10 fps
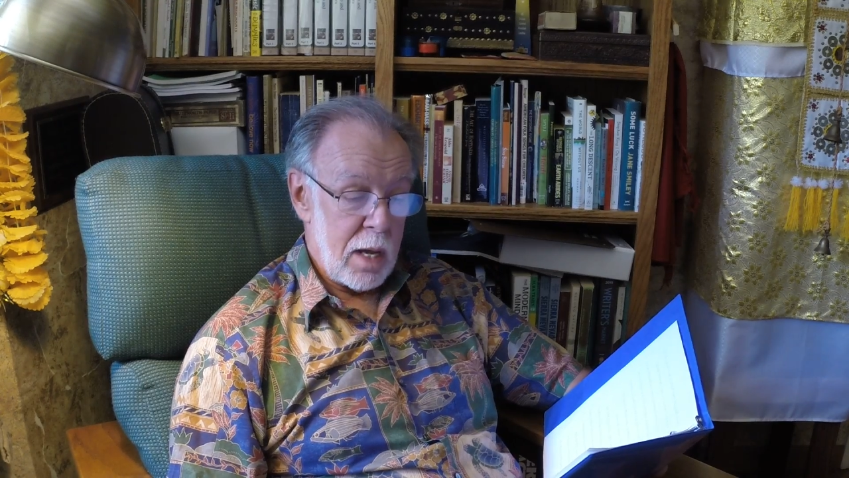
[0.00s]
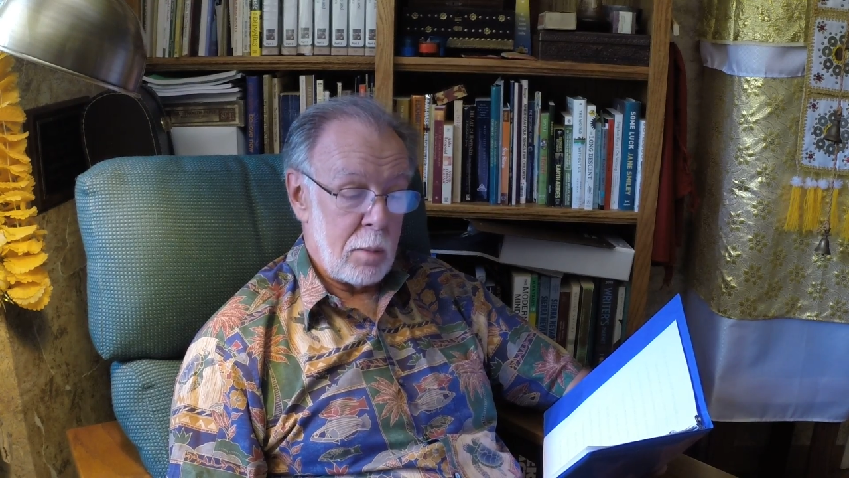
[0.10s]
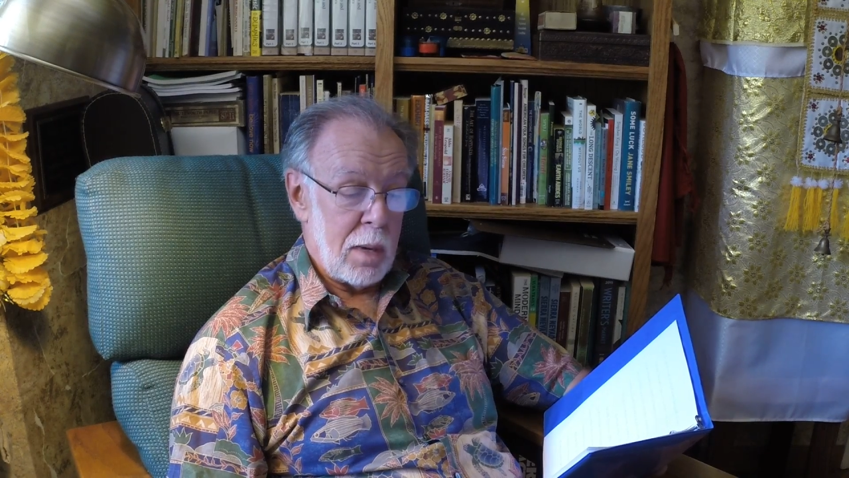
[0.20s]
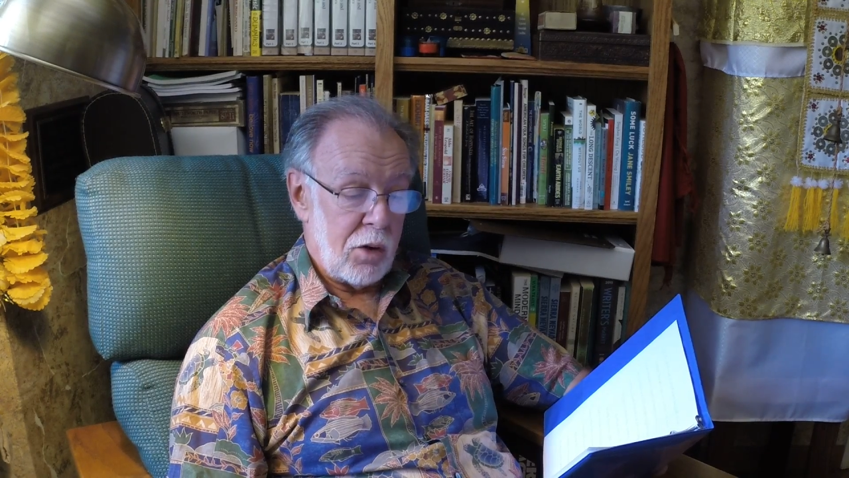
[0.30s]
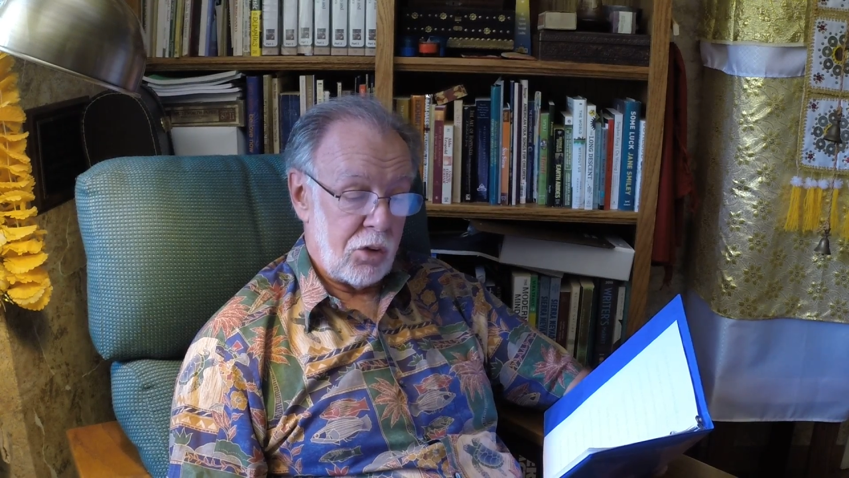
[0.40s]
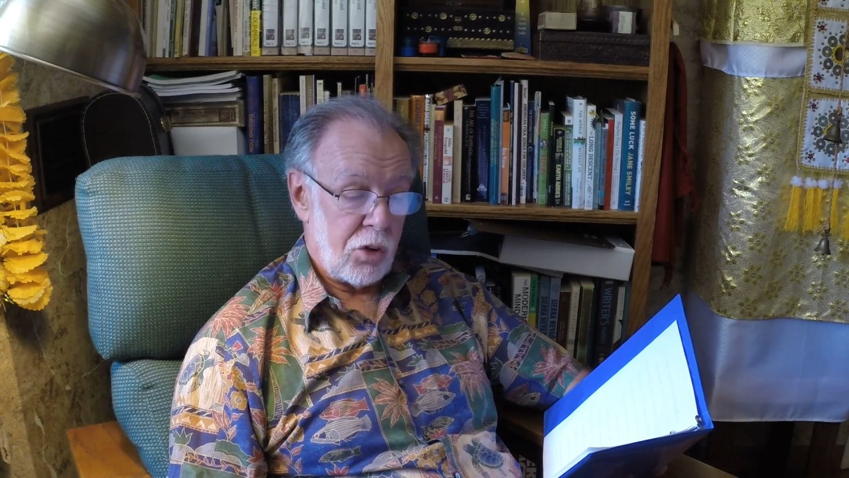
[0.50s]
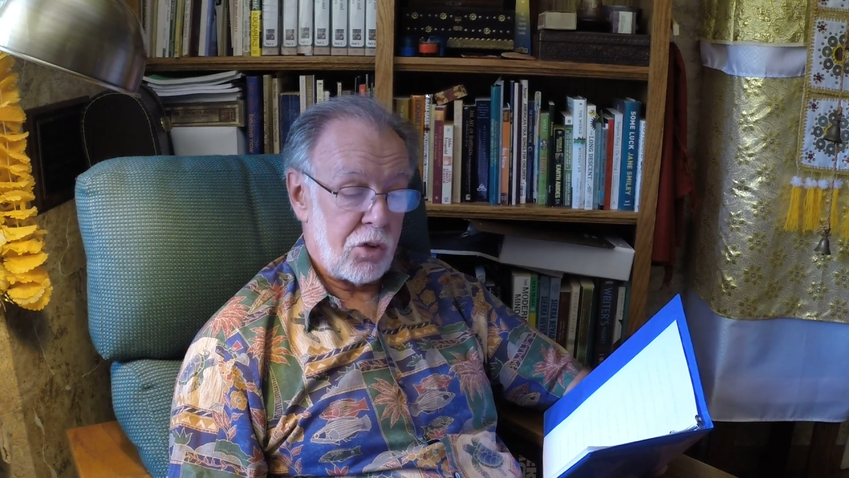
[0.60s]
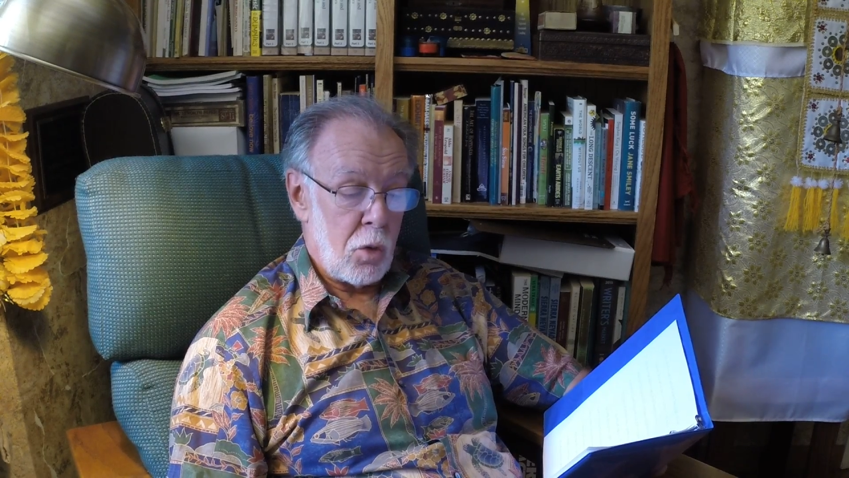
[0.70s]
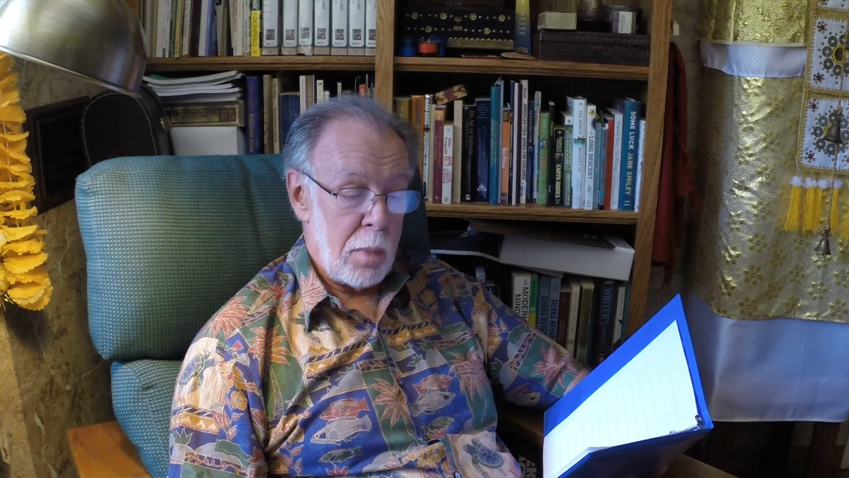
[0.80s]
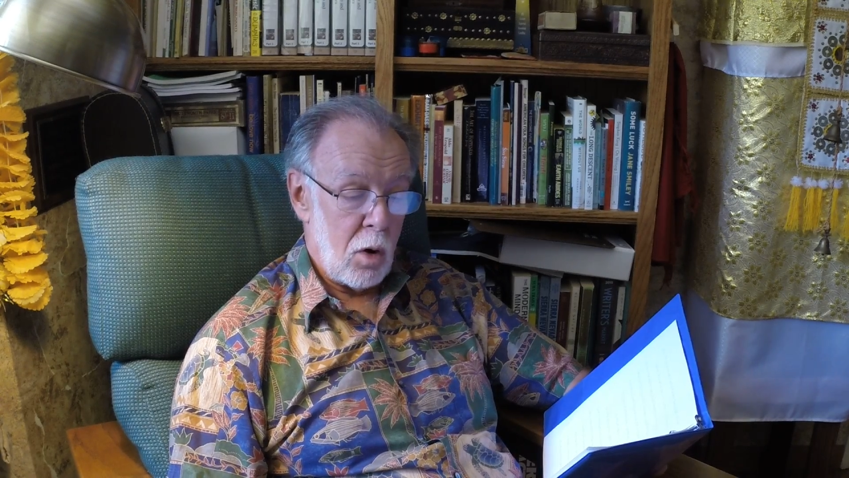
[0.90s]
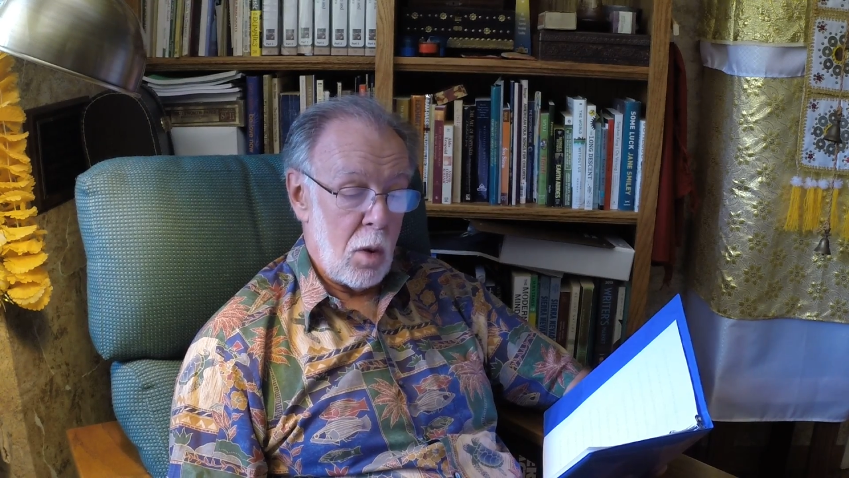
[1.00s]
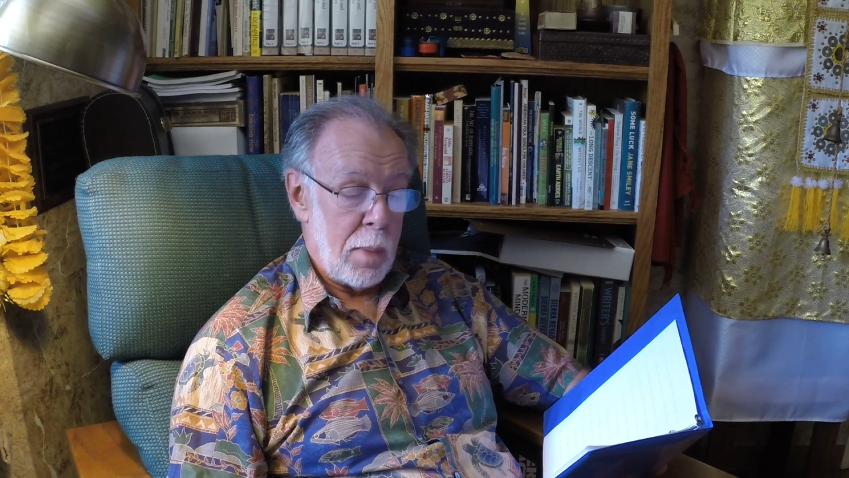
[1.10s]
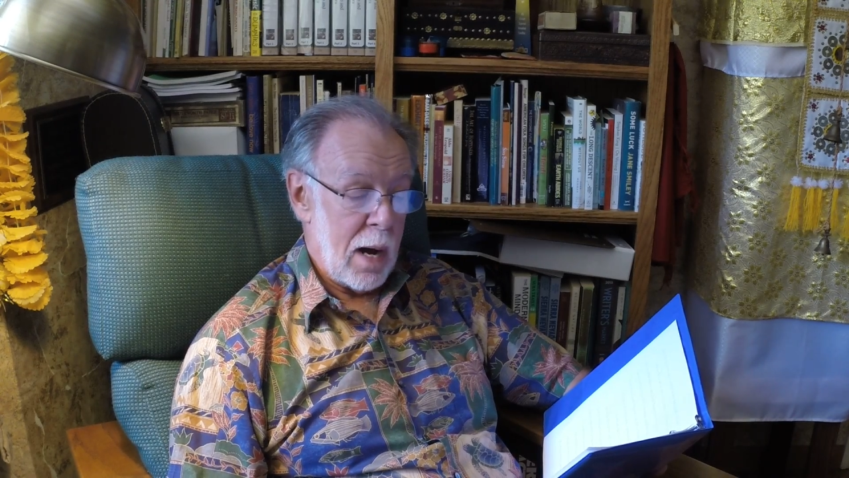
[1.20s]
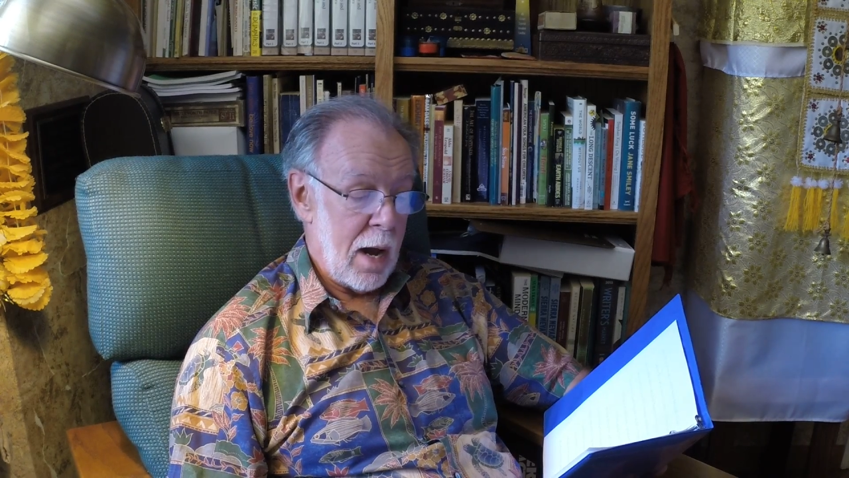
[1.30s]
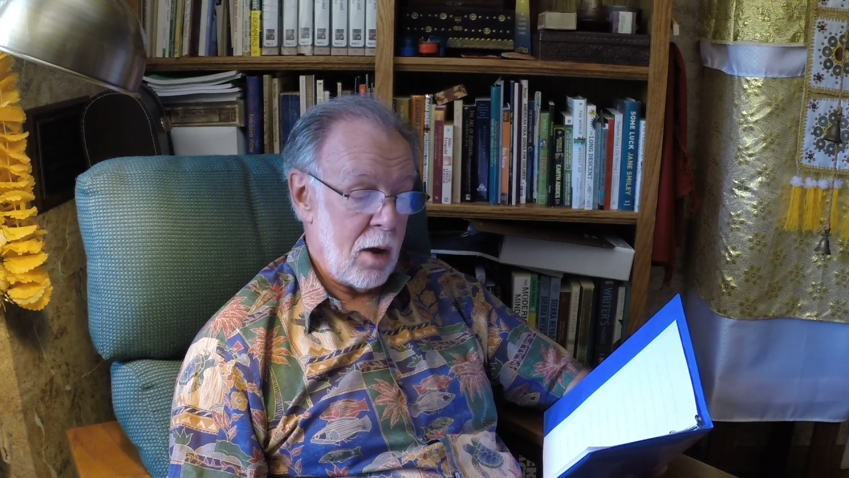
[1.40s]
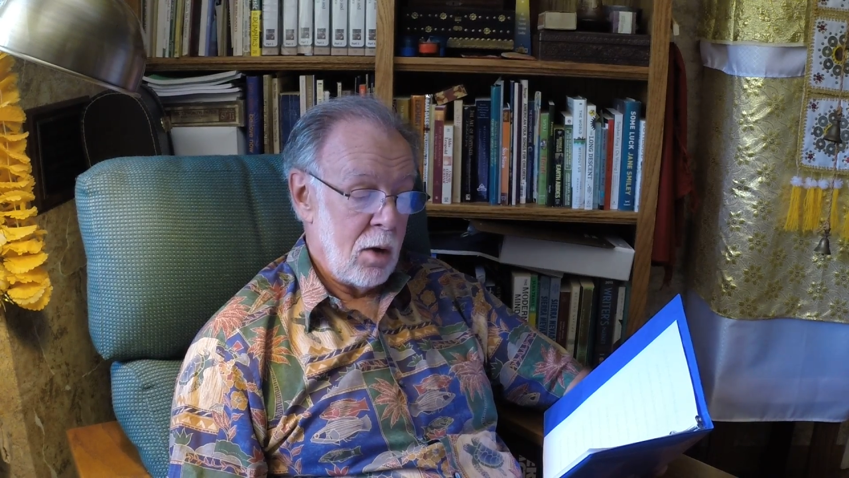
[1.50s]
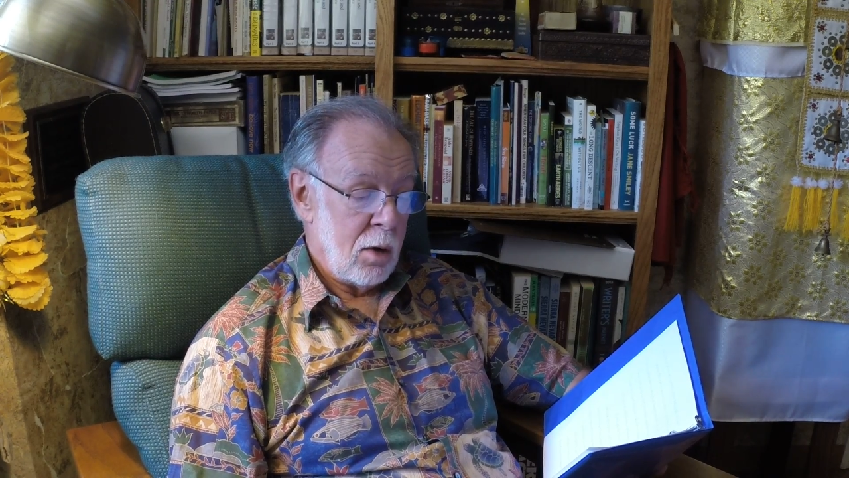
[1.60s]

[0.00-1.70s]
and my sister Mirabai,